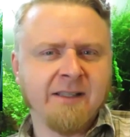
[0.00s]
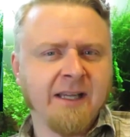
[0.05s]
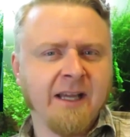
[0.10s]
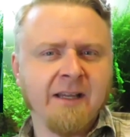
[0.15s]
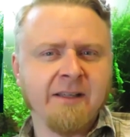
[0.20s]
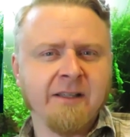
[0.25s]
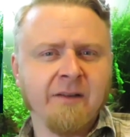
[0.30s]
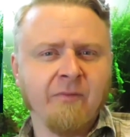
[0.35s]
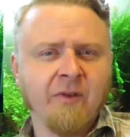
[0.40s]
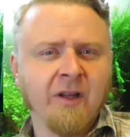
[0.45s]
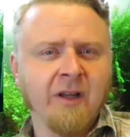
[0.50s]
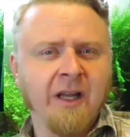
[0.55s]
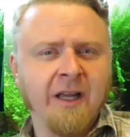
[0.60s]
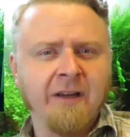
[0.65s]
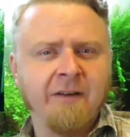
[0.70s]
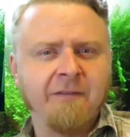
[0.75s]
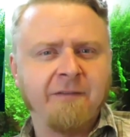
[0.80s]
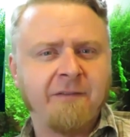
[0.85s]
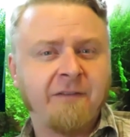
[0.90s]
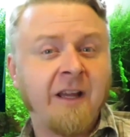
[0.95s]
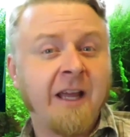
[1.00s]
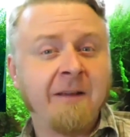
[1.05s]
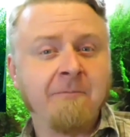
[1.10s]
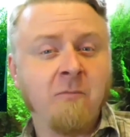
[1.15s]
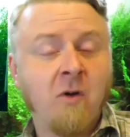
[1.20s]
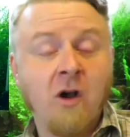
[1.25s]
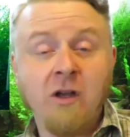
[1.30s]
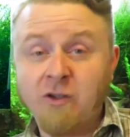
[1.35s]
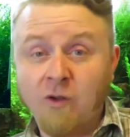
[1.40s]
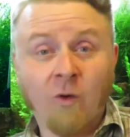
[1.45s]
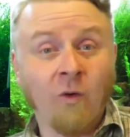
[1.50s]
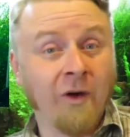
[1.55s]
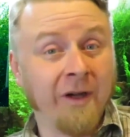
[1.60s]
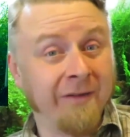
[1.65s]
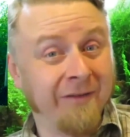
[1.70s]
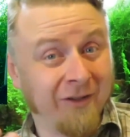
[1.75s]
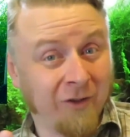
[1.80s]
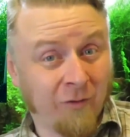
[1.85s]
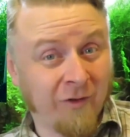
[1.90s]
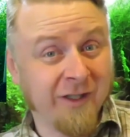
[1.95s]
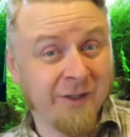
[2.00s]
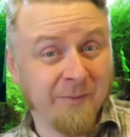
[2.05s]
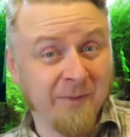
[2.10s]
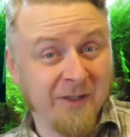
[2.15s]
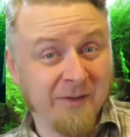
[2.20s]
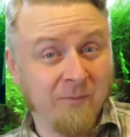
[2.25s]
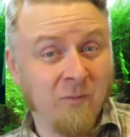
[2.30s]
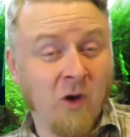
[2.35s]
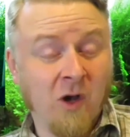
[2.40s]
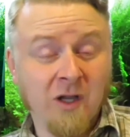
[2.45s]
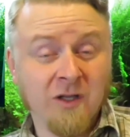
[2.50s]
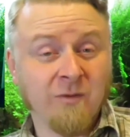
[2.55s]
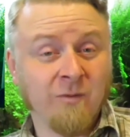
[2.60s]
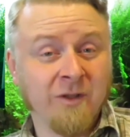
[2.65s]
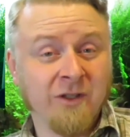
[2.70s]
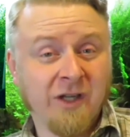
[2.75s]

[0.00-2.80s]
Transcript: say, something like flame moss or even Christmas moss,